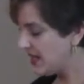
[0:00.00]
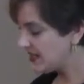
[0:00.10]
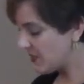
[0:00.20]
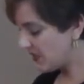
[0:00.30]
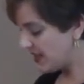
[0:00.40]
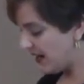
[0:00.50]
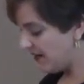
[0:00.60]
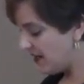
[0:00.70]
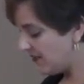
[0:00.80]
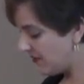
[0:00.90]
So, the
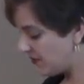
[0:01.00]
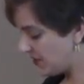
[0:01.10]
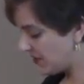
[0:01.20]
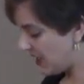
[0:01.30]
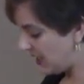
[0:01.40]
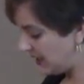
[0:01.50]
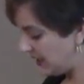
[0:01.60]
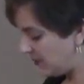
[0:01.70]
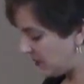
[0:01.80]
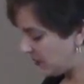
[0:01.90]
narrative of
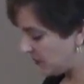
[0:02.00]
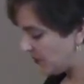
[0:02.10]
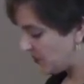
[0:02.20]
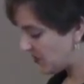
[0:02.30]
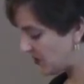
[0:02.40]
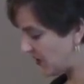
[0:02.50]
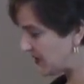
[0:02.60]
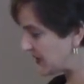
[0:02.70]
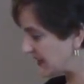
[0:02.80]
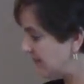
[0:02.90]
Dur-Katlimmu
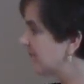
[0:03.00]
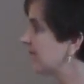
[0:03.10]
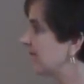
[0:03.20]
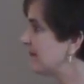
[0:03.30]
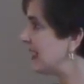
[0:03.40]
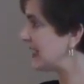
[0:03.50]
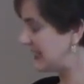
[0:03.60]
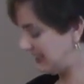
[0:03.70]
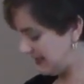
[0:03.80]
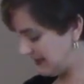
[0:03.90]
starts like
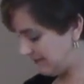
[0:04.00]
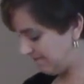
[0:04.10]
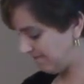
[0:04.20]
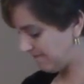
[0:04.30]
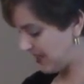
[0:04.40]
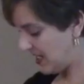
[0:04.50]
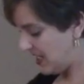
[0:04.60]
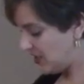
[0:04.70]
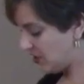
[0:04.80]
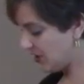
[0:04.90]
this
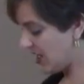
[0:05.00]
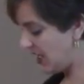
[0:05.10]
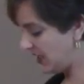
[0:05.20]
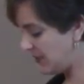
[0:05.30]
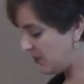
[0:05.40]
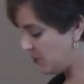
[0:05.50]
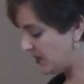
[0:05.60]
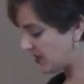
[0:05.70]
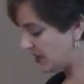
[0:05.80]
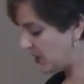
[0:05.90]
Dur-Katlimmu
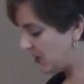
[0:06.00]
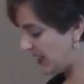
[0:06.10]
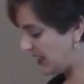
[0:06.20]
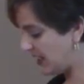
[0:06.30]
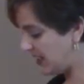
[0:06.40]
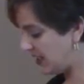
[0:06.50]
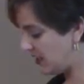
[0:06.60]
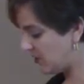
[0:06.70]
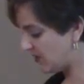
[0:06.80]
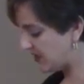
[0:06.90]
was located in
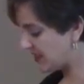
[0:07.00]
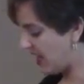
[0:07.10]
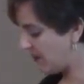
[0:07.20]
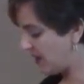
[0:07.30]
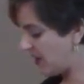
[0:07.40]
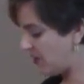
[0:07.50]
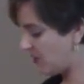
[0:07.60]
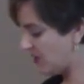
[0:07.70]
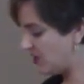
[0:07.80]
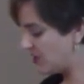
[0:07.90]
the Rasapa
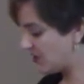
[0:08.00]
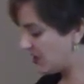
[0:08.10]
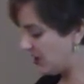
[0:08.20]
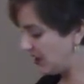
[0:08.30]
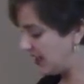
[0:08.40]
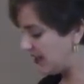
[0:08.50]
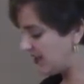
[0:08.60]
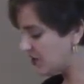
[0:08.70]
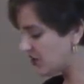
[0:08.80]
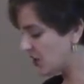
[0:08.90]
or Nergal
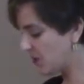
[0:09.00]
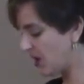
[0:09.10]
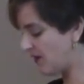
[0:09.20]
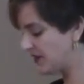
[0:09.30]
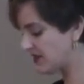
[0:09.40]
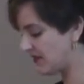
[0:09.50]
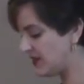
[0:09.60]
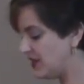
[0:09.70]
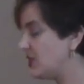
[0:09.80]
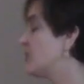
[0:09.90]
Erish province of
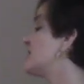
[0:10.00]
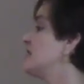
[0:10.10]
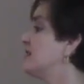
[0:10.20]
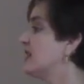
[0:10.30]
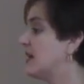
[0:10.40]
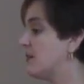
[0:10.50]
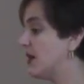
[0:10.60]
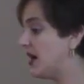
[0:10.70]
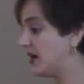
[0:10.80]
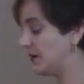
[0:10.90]
the Neo Assyrian
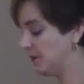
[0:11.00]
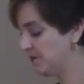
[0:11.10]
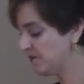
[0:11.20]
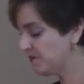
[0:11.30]
Empire